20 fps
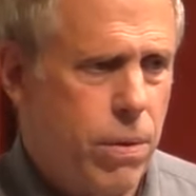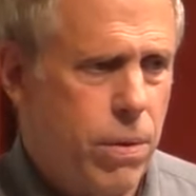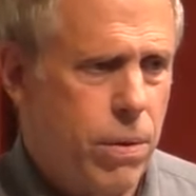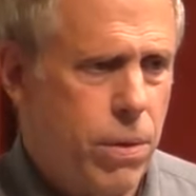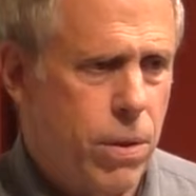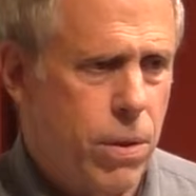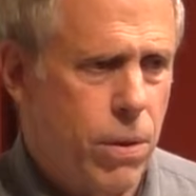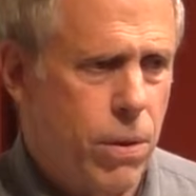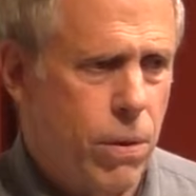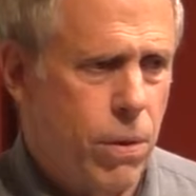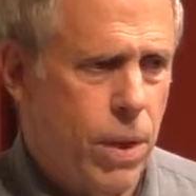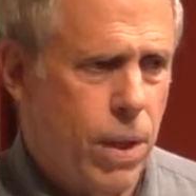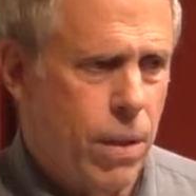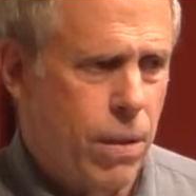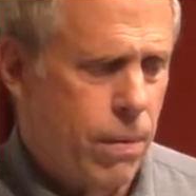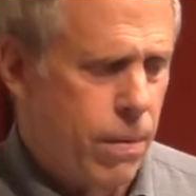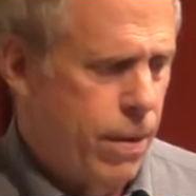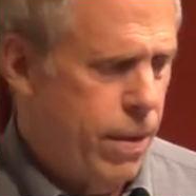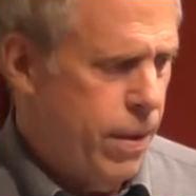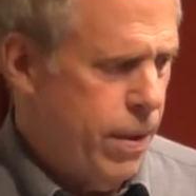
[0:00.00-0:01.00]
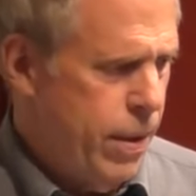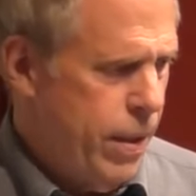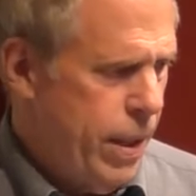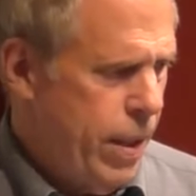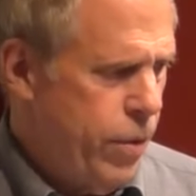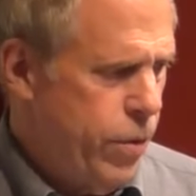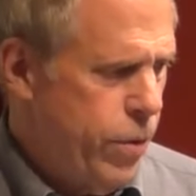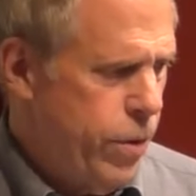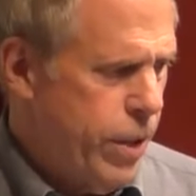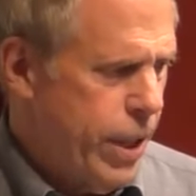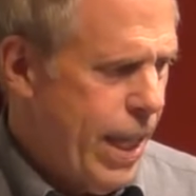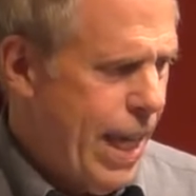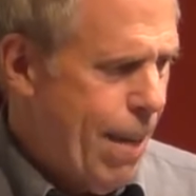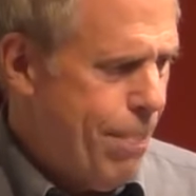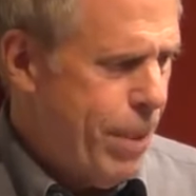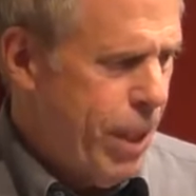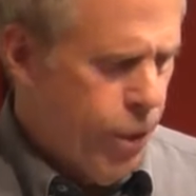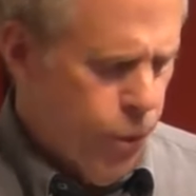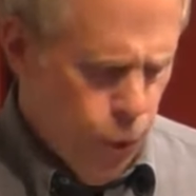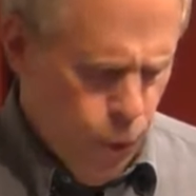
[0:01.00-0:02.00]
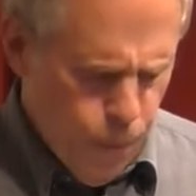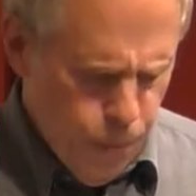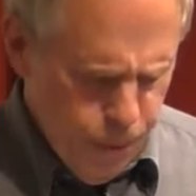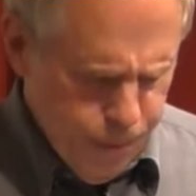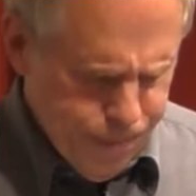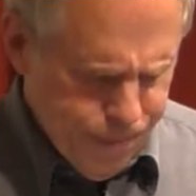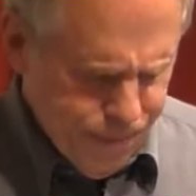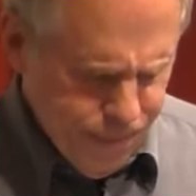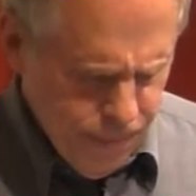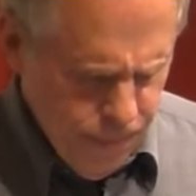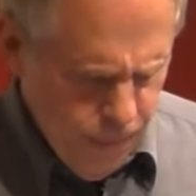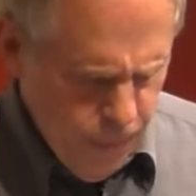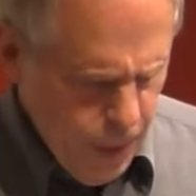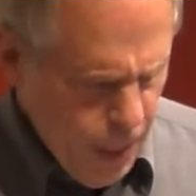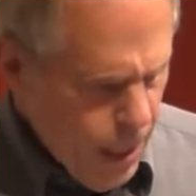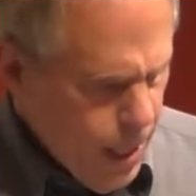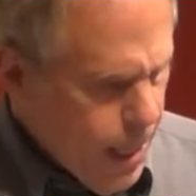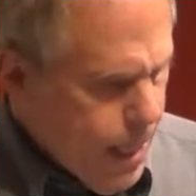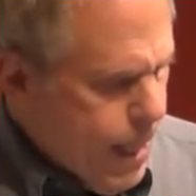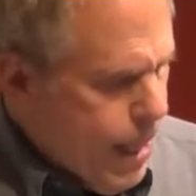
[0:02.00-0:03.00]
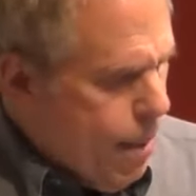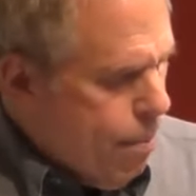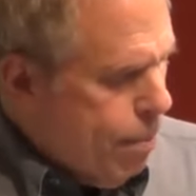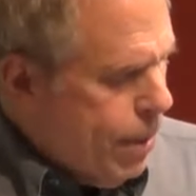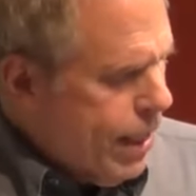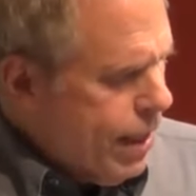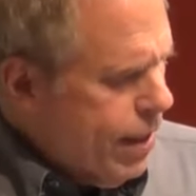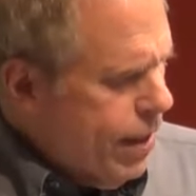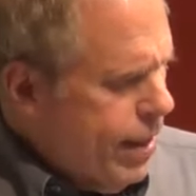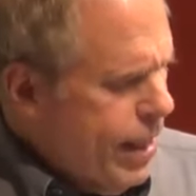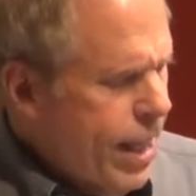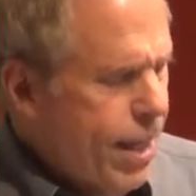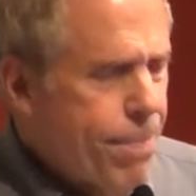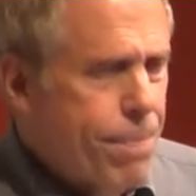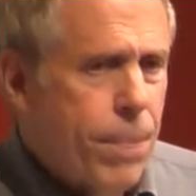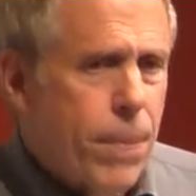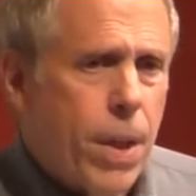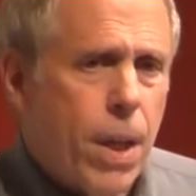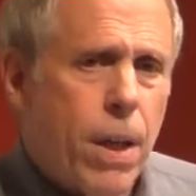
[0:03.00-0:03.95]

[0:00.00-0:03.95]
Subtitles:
So this was a happy group. But the